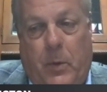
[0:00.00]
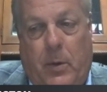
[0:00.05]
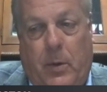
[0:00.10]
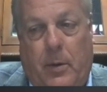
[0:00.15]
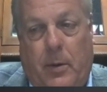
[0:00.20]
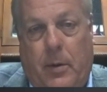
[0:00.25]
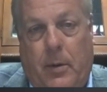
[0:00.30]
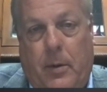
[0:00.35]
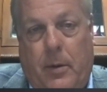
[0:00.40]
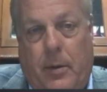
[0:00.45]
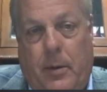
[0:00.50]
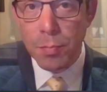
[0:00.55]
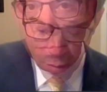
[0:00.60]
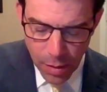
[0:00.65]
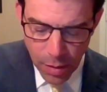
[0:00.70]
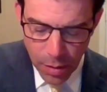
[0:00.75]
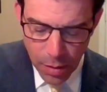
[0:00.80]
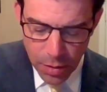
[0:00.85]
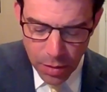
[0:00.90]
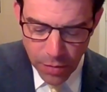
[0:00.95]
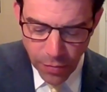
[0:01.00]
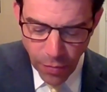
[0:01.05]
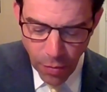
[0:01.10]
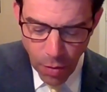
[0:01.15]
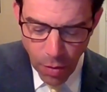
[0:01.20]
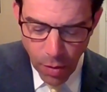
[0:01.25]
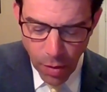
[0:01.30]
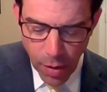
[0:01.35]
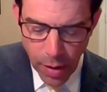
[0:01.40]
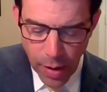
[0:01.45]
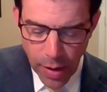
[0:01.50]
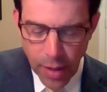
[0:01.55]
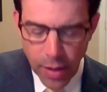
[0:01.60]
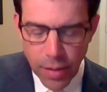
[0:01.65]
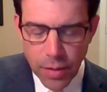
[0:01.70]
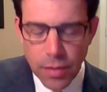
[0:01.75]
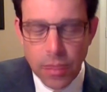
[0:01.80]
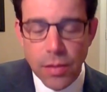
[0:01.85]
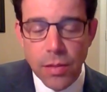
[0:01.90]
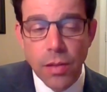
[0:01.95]
and as far
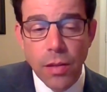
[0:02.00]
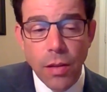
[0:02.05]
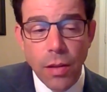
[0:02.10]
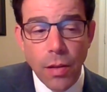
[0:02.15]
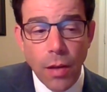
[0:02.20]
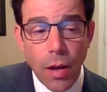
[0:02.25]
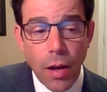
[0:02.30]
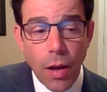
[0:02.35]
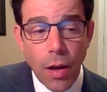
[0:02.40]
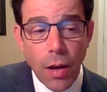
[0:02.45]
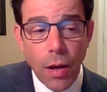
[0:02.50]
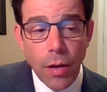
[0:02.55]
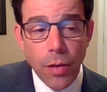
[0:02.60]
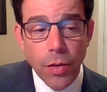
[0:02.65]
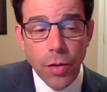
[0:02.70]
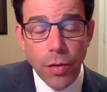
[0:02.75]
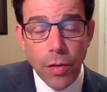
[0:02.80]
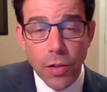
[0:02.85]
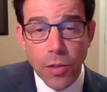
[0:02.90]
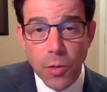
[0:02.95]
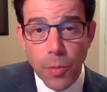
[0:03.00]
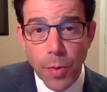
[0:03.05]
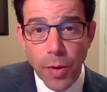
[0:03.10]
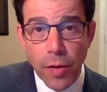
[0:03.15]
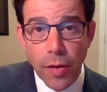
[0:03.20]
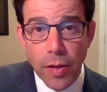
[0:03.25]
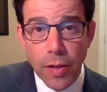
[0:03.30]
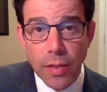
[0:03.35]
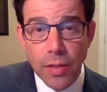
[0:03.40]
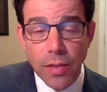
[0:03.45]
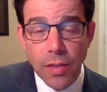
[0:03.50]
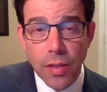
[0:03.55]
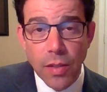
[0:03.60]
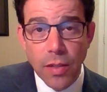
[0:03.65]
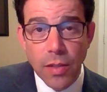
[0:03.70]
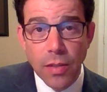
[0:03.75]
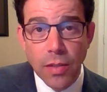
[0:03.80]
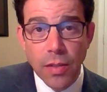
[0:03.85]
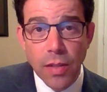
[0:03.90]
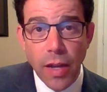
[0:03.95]
as uh, your
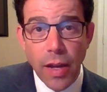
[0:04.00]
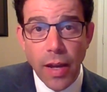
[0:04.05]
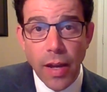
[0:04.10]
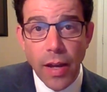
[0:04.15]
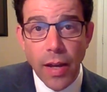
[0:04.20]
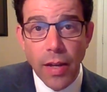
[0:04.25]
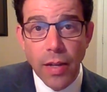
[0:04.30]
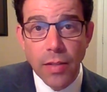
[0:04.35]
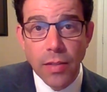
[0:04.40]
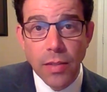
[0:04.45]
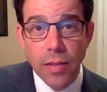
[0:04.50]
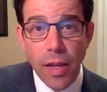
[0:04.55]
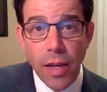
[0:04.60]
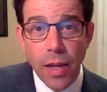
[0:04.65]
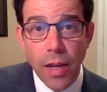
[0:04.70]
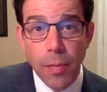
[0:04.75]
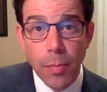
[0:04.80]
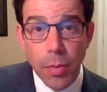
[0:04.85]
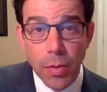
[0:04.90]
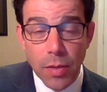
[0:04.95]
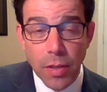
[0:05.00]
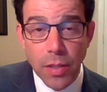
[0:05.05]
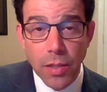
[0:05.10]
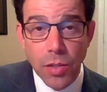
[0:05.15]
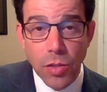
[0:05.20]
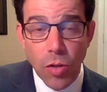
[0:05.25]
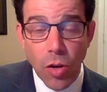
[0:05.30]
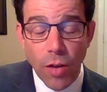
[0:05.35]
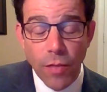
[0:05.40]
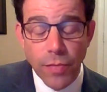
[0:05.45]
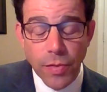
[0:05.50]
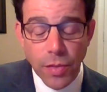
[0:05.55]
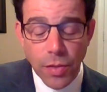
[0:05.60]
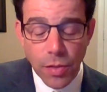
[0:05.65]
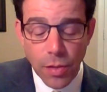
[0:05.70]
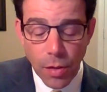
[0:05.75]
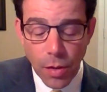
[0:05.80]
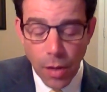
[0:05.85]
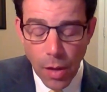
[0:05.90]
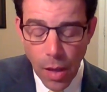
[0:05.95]
experiences as a police
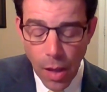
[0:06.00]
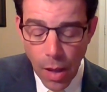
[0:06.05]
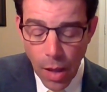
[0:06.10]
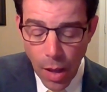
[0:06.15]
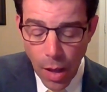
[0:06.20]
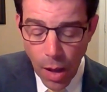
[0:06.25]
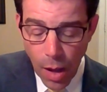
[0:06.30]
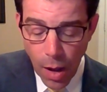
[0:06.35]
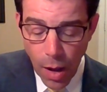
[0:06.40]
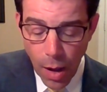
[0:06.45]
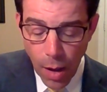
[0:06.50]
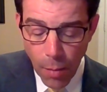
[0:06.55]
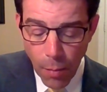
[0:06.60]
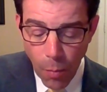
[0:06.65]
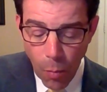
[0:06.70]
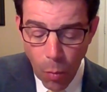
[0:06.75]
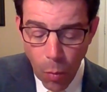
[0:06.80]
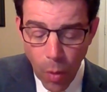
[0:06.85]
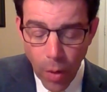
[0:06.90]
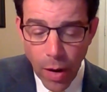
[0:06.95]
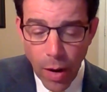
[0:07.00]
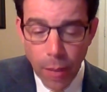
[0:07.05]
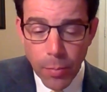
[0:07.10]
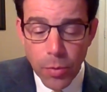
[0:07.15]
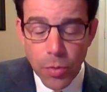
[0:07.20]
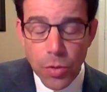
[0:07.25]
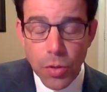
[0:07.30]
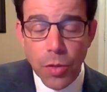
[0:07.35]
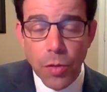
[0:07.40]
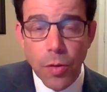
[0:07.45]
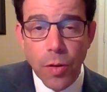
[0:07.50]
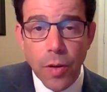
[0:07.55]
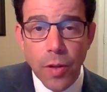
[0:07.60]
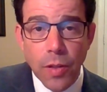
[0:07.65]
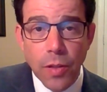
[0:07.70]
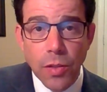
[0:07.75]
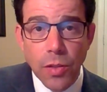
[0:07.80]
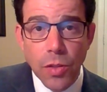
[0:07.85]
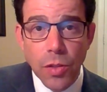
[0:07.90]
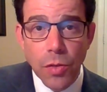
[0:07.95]
officer, um, what
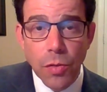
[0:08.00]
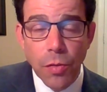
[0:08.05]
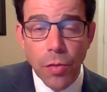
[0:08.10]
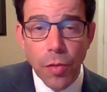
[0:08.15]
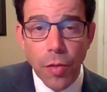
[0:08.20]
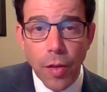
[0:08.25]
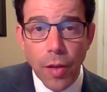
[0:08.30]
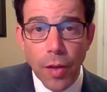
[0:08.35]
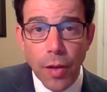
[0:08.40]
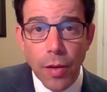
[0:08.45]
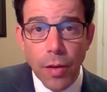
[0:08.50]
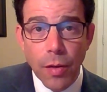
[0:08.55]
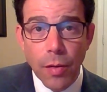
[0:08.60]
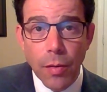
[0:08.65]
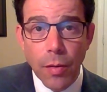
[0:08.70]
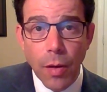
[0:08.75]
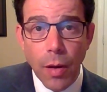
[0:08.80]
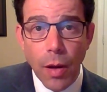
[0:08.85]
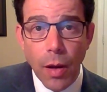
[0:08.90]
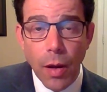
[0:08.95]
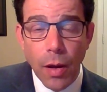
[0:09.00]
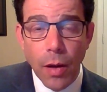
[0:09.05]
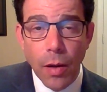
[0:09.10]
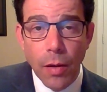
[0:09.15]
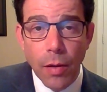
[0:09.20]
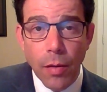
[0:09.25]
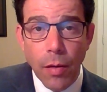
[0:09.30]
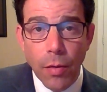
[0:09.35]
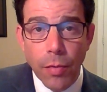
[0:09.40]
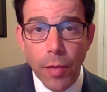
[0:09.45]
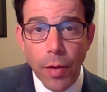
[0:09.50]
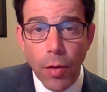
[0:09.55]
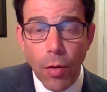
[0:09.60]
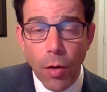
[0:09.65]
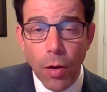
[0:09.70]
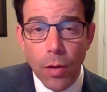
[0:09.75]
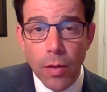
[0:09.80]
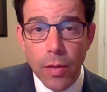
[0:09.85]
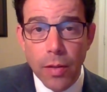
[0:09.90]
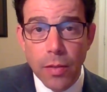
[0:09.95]
opportunities do you think uh, the
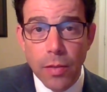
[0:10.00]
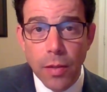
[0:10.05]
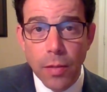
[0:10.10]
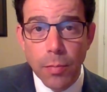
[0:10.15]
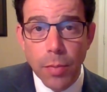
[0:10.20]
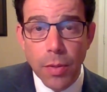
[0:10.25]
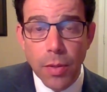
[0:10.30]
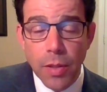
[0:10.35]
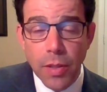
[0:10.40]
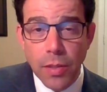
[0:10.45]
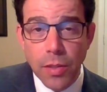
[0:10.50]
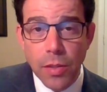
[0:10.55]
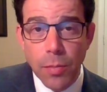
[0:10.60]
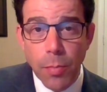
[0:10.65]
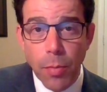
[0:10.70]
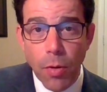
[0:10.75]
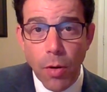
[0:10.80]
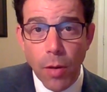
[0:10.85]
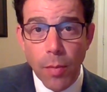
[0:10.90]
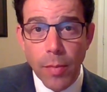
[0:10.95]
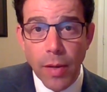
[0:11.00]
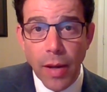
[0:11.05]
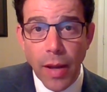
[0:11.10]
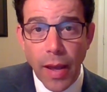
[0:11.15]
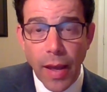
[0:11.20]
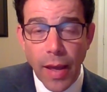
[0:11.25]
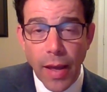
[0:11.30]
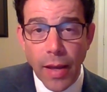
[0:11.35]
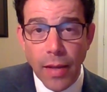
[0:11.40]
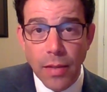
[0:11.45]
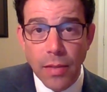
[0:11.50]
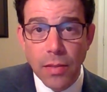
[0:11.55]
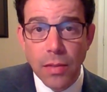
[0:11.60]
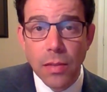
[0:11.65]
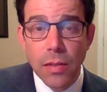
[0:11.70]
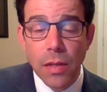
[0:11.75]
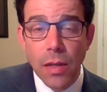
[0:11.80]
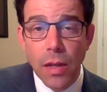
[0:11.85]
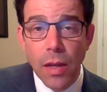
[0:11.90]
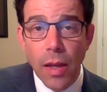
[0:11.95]
Arlington Police Department
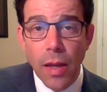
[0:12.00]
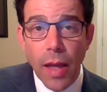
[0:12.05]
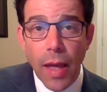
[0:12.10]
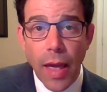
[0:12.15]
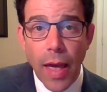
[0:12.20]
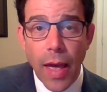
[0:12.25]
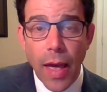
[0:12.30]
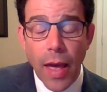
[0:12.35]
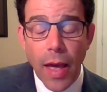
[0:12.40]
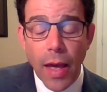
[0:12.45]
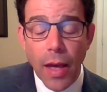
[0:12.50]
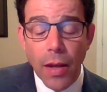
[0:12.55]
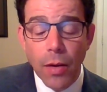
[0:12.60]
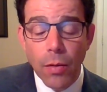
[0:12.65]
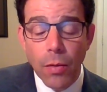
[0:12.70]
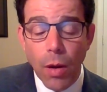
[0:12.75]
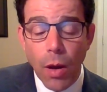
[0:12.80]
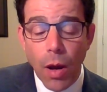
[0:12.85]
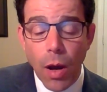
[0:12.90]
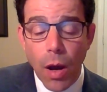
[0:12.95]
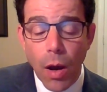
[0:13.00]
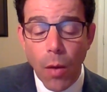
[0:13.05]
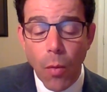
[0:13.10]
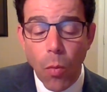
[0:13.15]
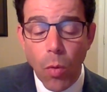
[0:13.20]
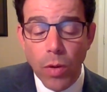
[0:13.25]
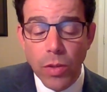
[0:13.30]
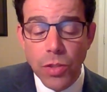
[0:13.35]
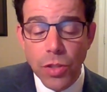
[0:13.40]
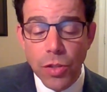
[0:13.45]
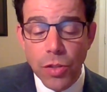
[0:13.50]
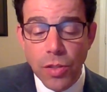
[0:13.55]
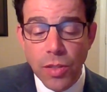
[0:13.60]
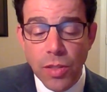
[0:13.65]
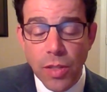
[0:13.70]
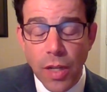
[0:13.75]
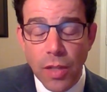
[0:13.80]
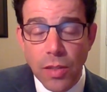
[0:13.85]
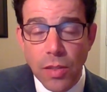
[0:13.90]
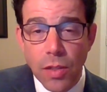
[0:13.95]
has? And uh, what's your
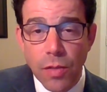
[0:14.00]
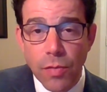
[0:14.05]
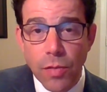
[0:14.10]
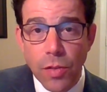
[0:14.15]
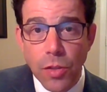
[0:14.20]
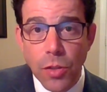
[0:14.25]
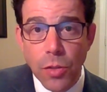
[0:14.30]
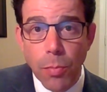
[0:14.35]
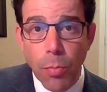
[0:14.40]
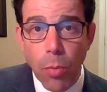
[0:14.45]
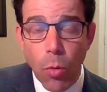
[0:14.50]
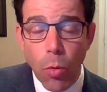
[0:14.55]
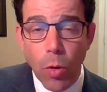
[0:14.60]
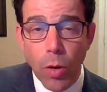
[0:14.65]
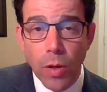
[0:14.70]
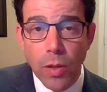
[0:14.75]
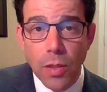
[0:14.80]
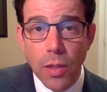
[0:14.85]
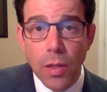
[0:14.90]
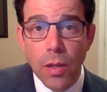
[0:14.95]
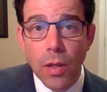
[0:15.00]
sense of the support,